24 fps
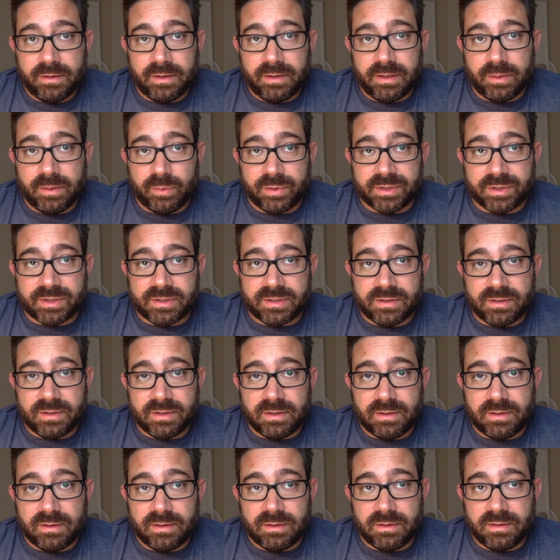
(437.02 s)
it was
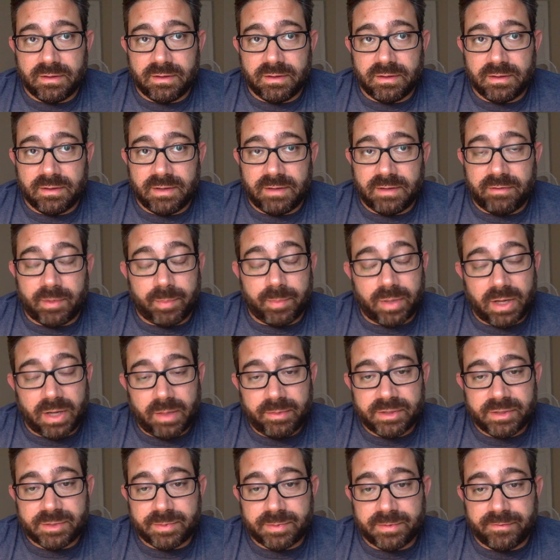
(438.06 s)
never
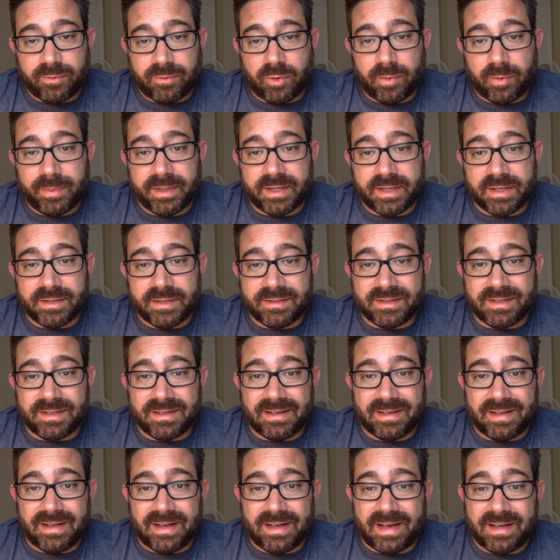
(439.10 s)
published before because
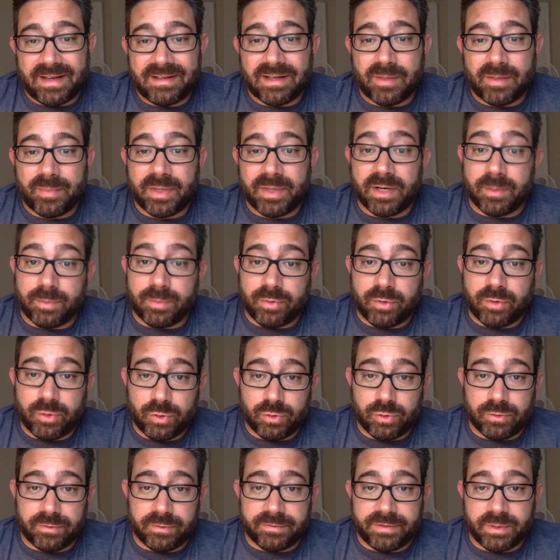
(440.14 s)
it had not been
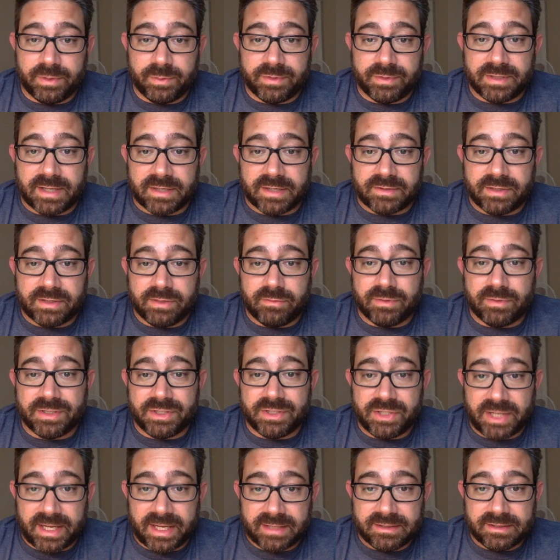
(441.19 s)
approved. It was actually
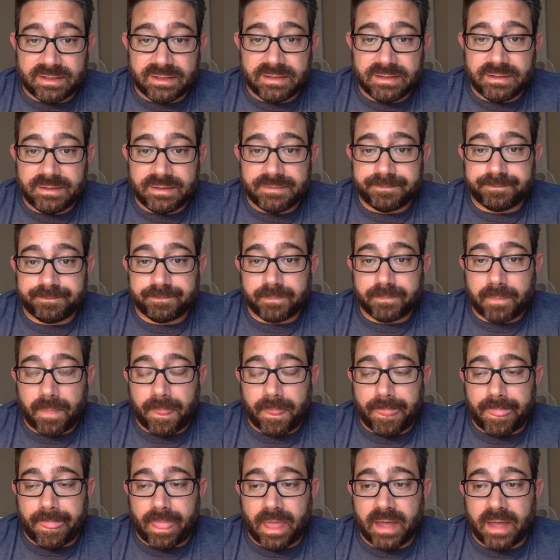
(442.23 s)
rejected,
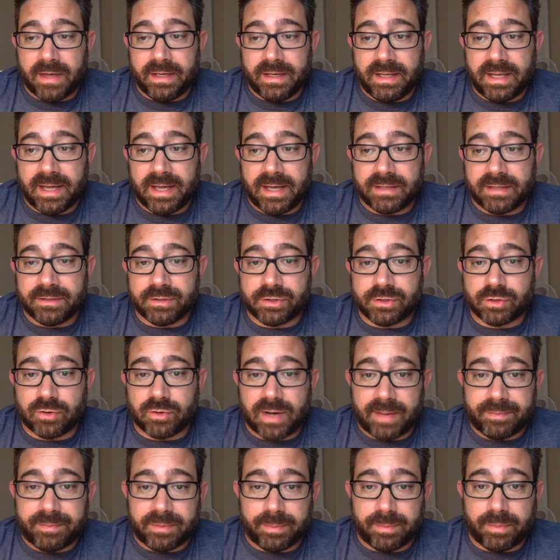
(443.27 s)
and he had to
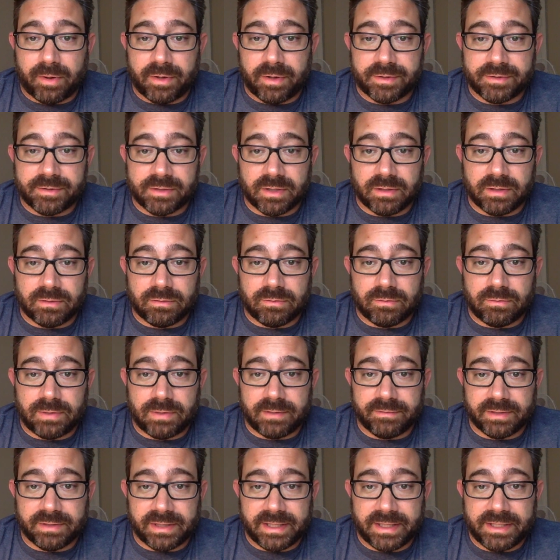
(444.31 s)
scrap the parts on
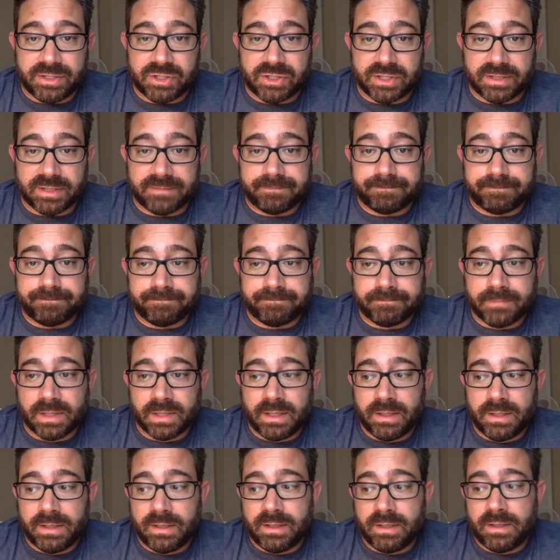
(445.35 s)
Revelation
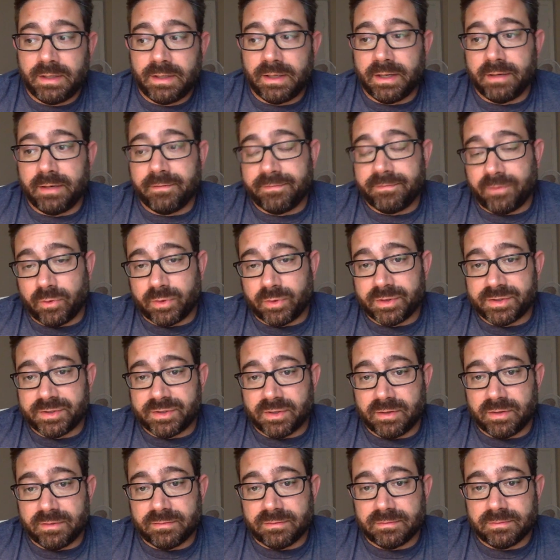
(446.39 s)
and focus
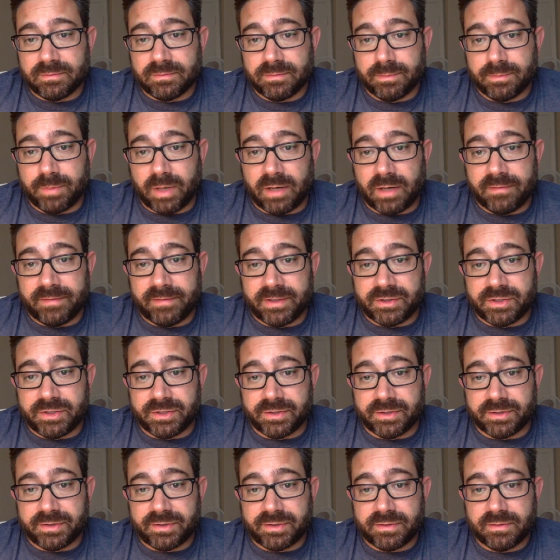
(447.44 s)
on
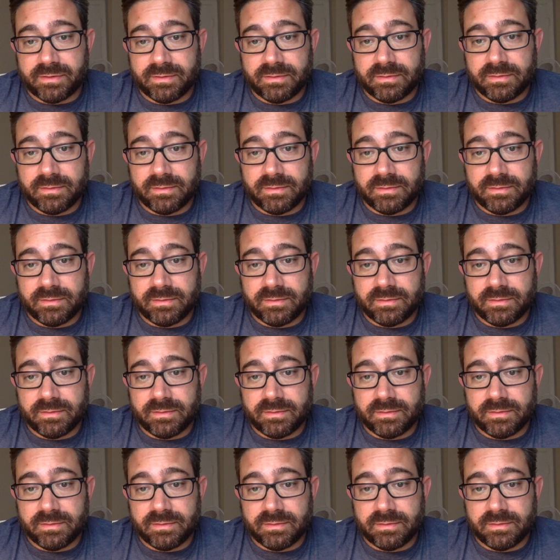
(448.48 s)
Bonaventure's